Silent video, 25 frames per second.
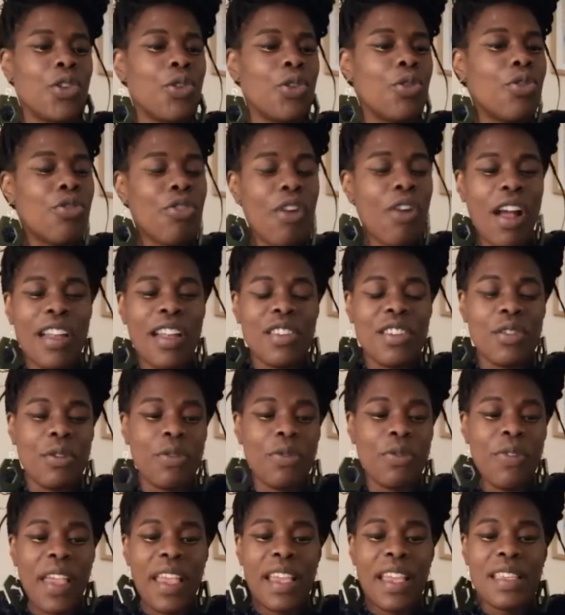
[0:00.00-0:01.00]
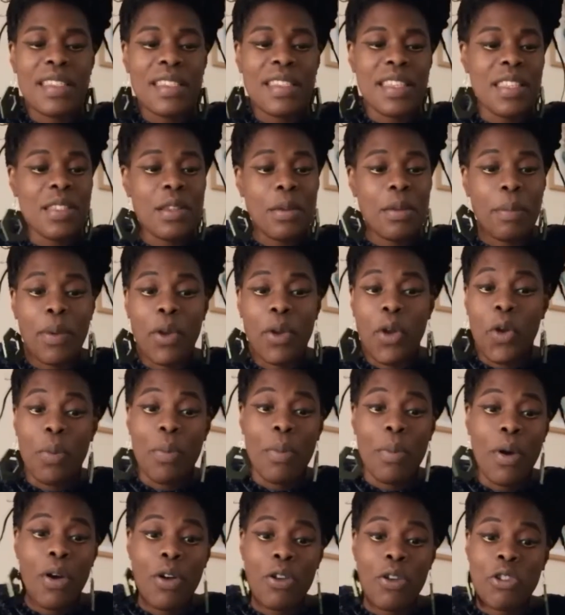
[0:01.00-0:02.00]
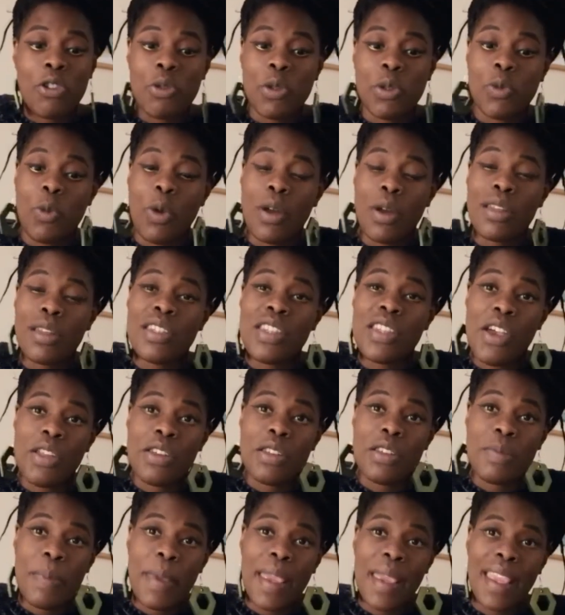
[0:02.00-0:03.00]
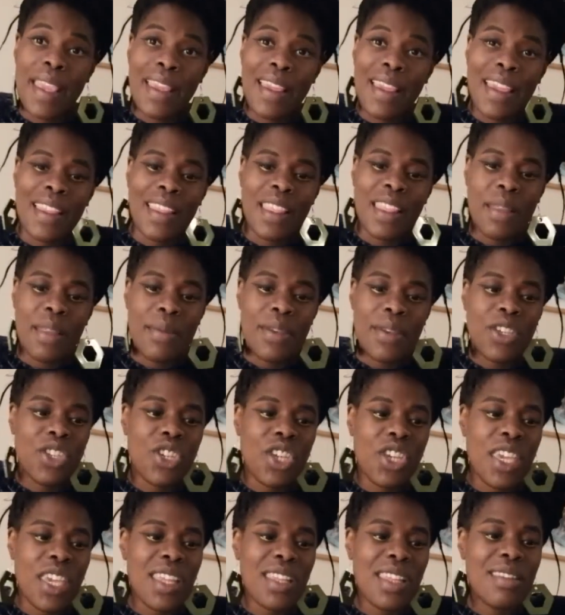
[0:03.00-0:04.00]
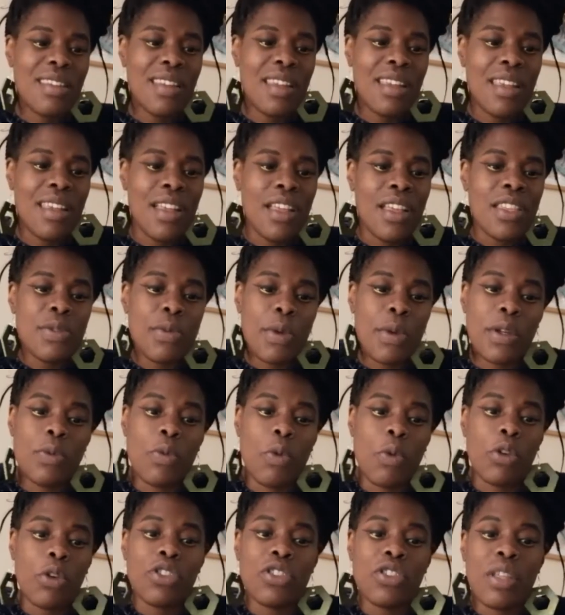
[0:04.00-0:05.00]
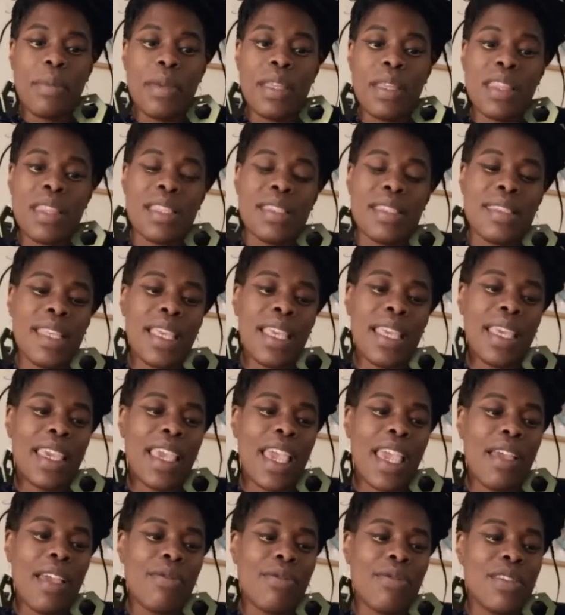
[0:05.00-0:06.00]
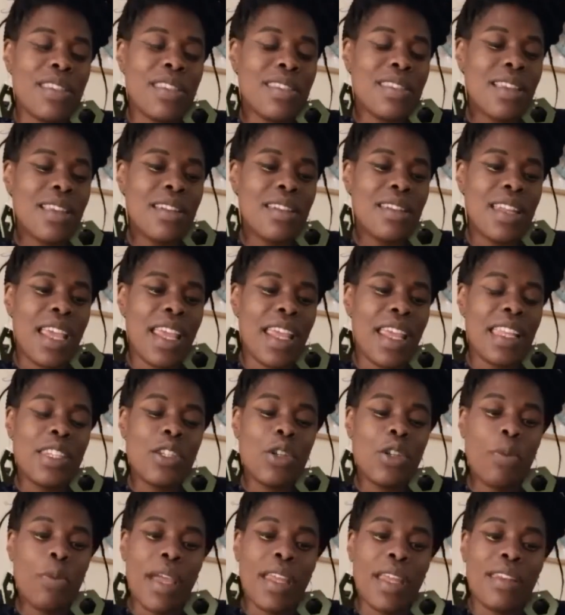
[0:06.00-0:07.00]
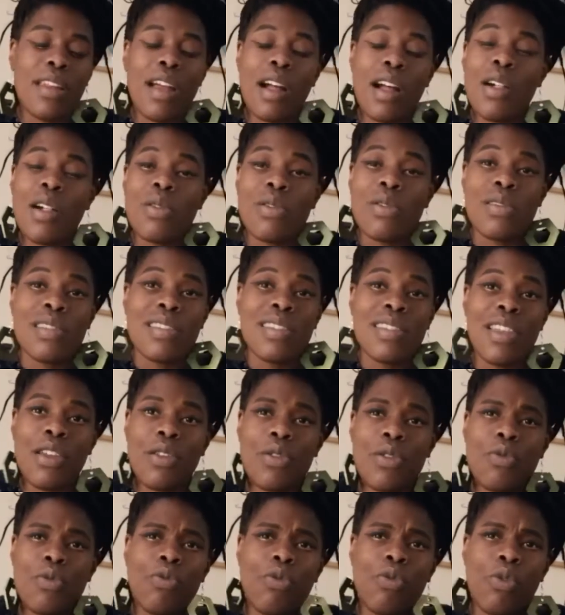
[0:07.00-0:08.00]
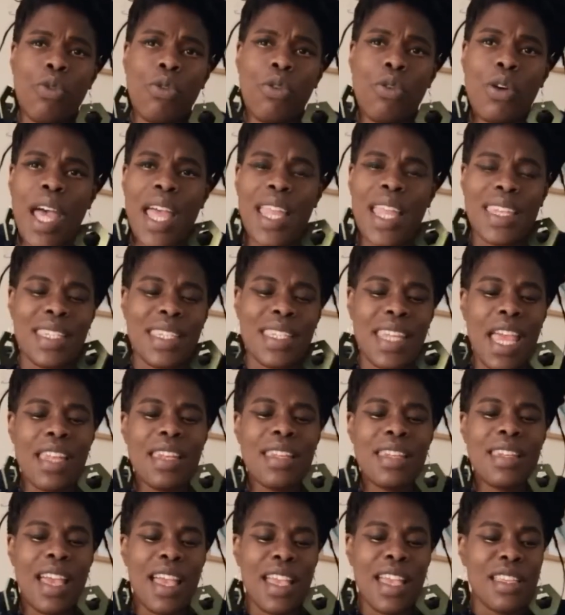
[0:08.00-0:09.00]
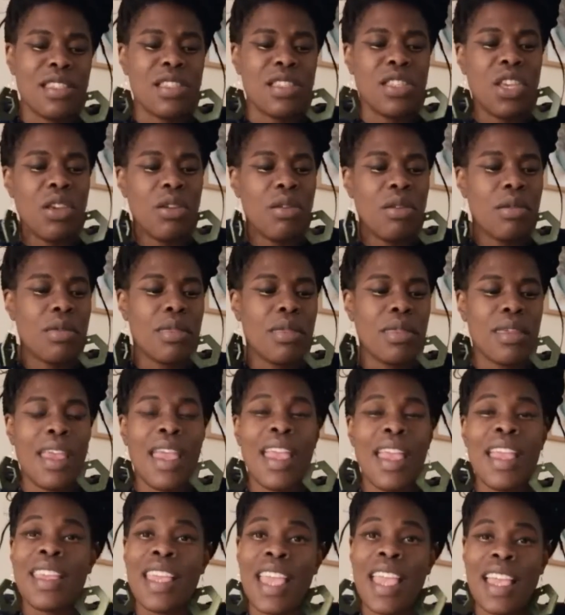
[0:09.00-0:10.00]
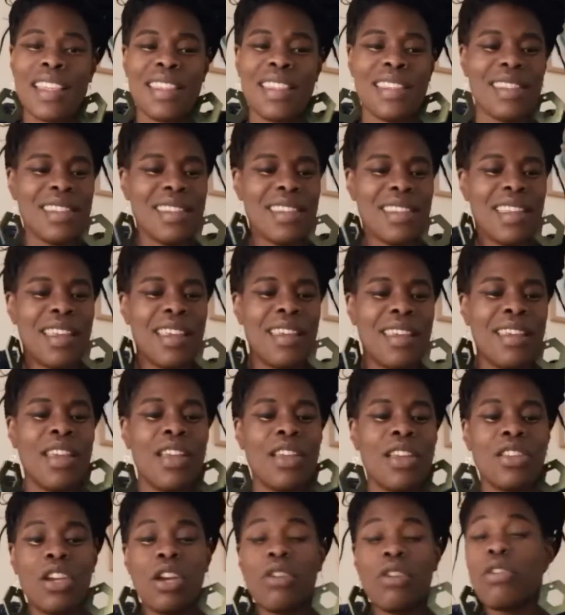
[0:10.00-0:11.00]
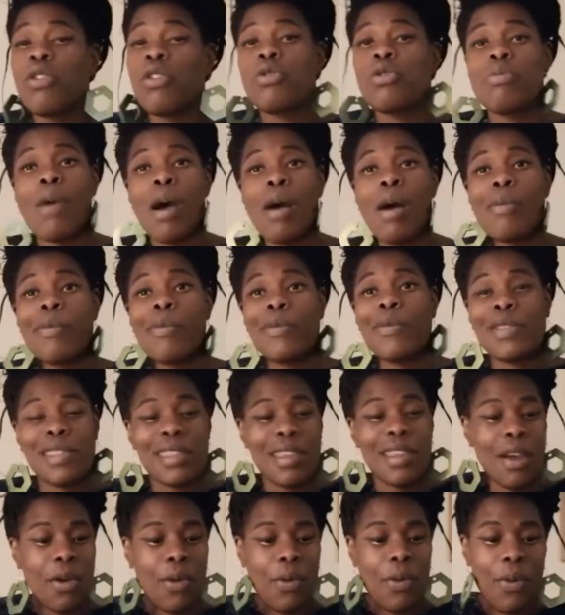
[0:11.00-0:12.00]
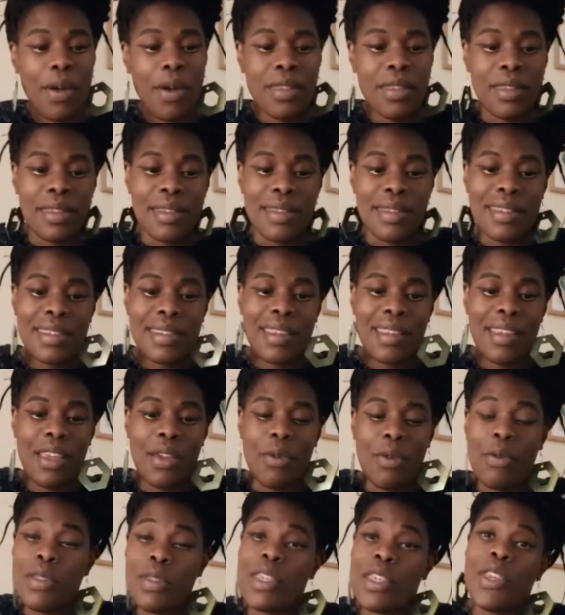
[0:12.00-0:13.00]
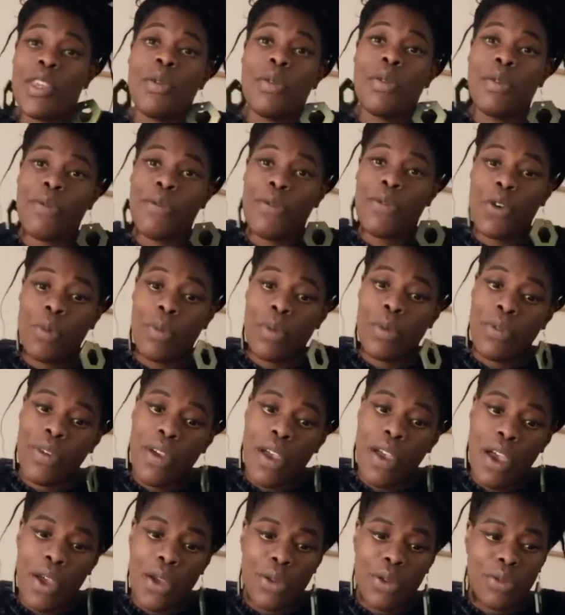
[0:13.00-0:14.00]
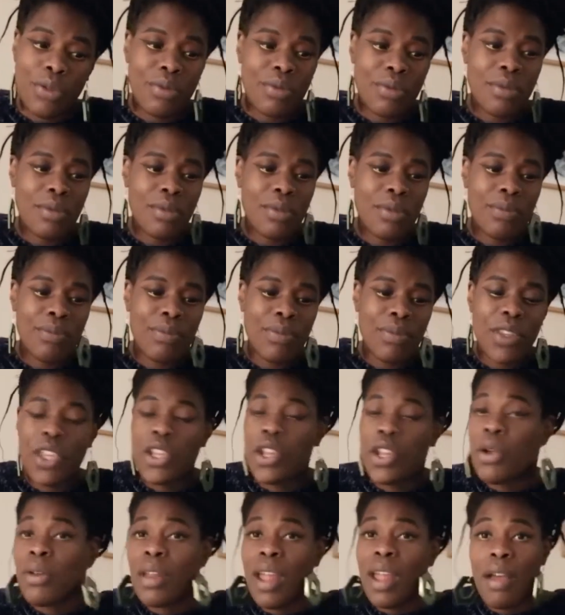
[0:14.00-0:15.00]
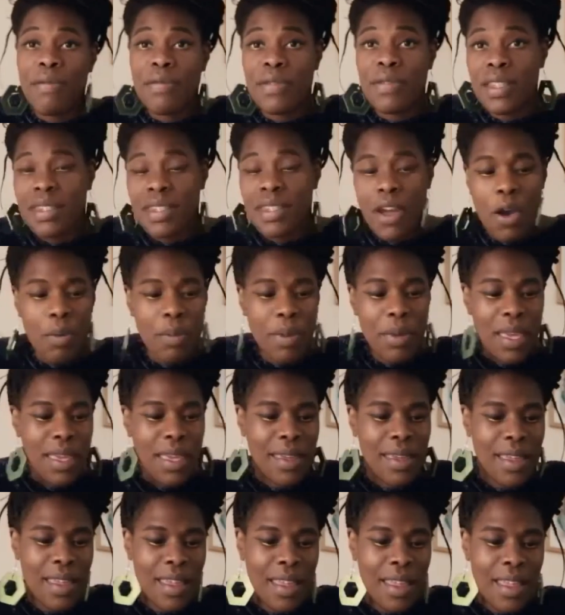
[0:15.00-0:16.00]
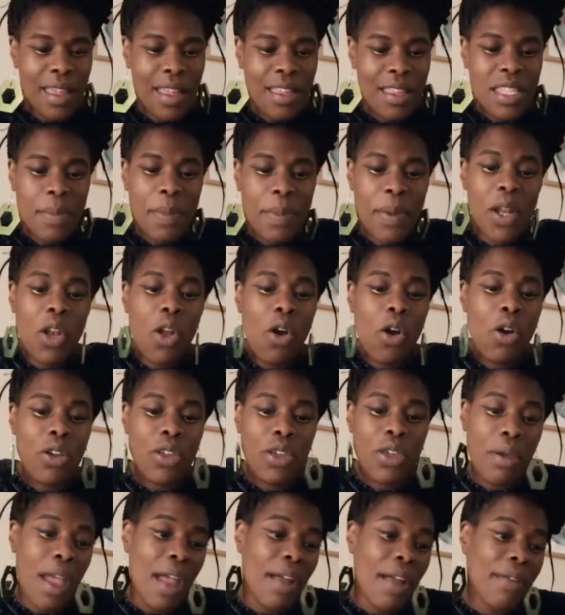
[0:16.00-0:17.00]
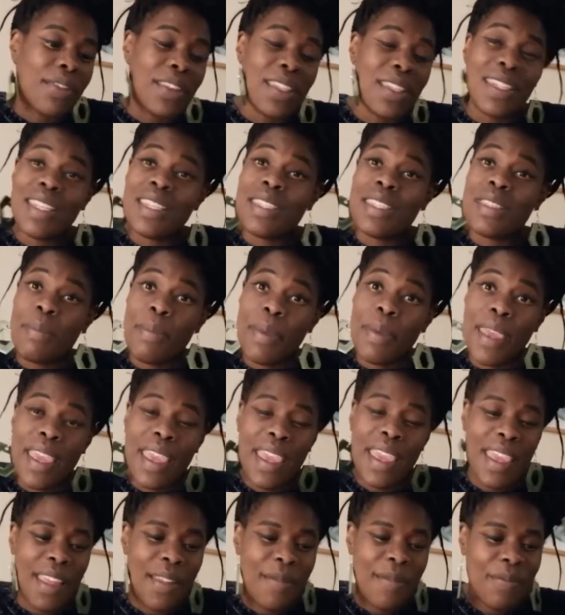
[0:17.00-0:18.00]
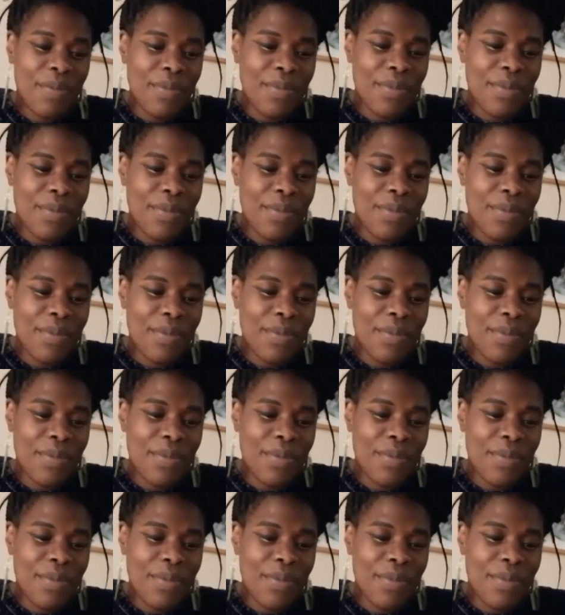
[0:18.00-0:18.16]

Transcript: You cried your face into blanc mange when one turned pink in the machine. So I'd wash them in the sink every Sunday till my knuckles turned raw and tender as youth. Yes, your old mum was young once, with a uniform of her own. You don't have to tell me. To belong, you have to disappear.